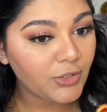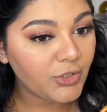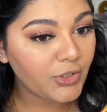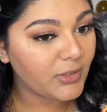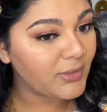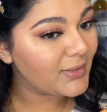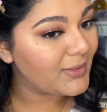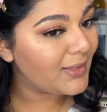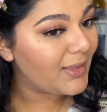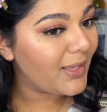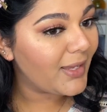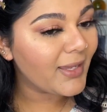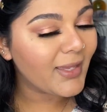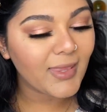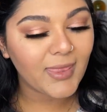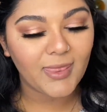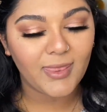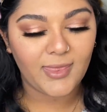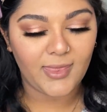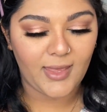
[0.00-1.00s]
Just like
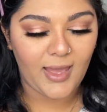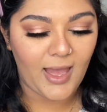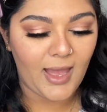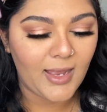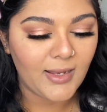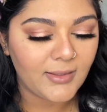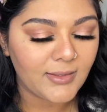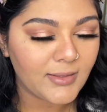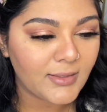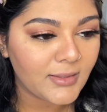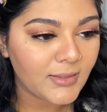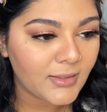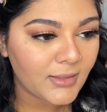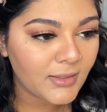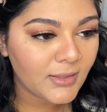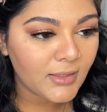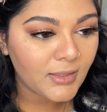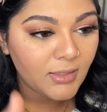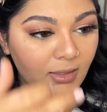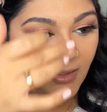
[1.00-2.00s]
that.
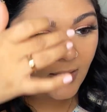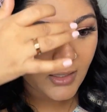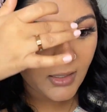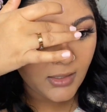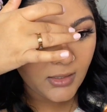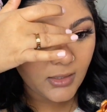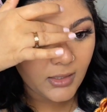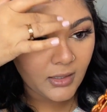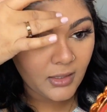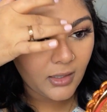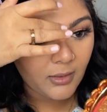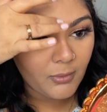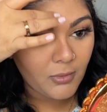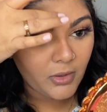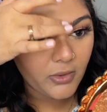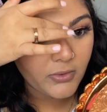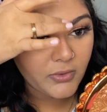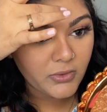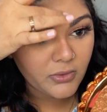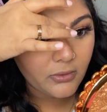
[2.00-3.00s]
And then I'm
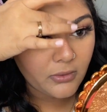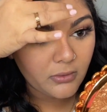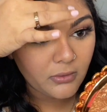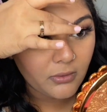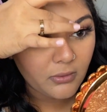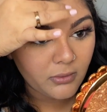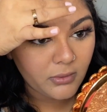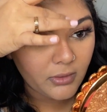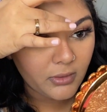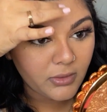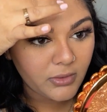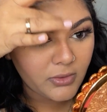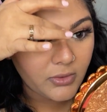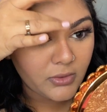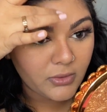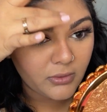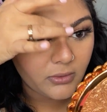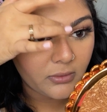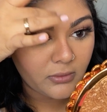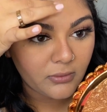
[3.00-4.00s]
also going
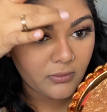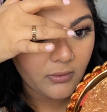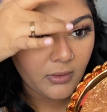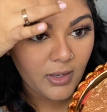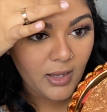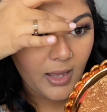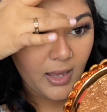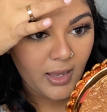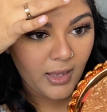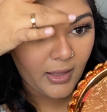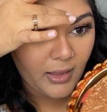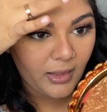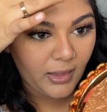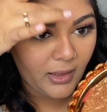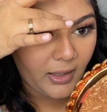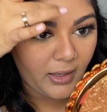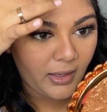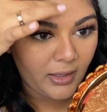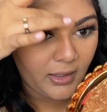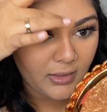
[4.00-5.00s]
to
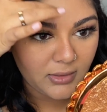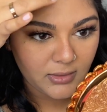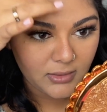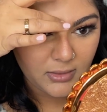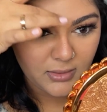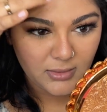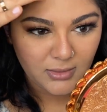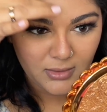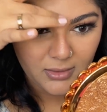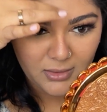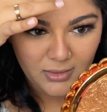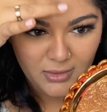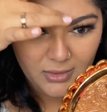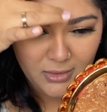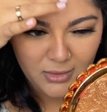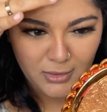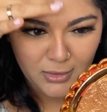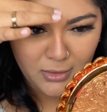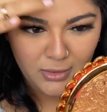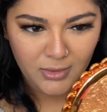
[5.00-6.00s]
highlight
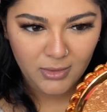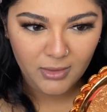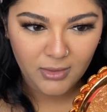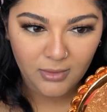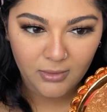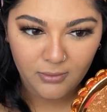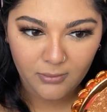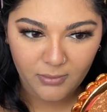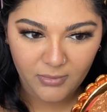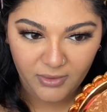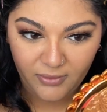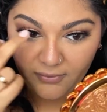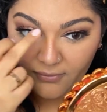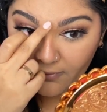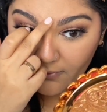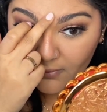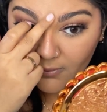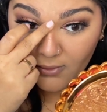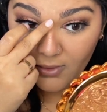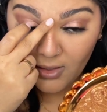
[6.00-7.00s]
my
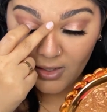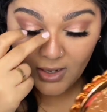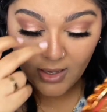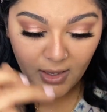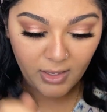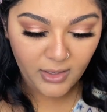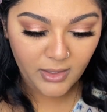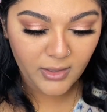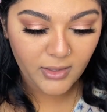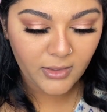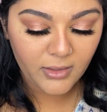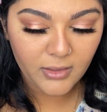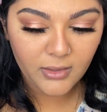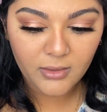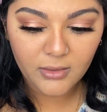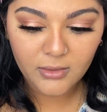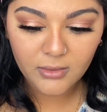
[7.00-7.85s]
forehead.